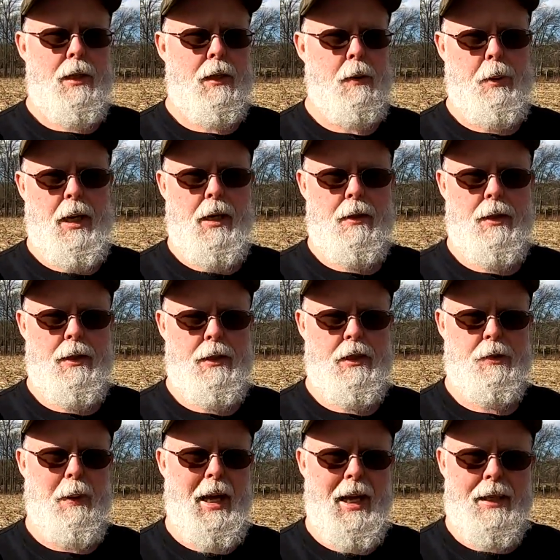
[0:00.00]
compared to
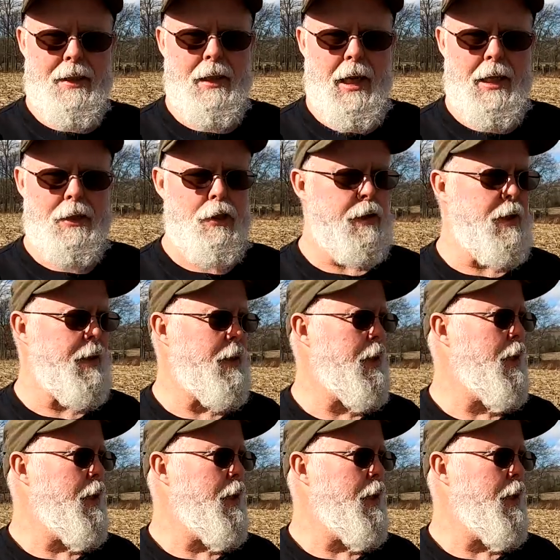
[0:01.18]
just buying the nitrogen.